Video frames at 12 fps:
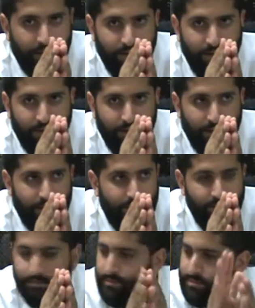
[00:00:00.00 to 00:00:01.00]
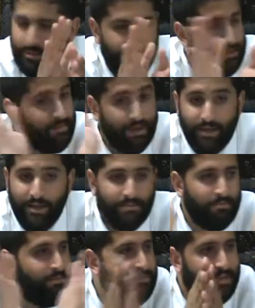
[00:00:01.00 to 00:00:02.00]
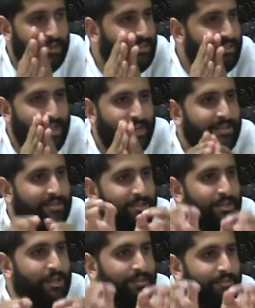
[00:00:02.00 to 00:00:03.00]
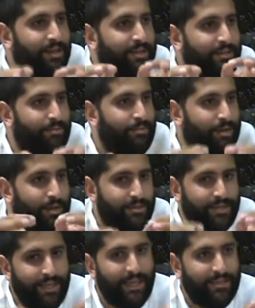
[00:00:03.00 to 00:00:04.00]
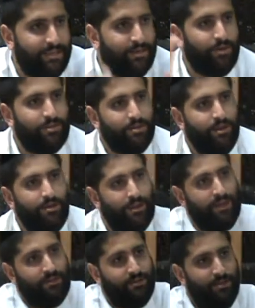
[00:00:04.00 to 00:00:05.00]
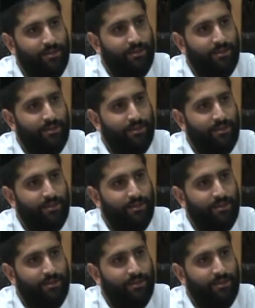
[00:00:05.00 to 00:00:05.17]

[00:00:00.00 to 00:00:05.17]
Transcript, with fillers: Even if he's a mamzer status. Mamzer status does not affect him because he, as a Torah scholar, has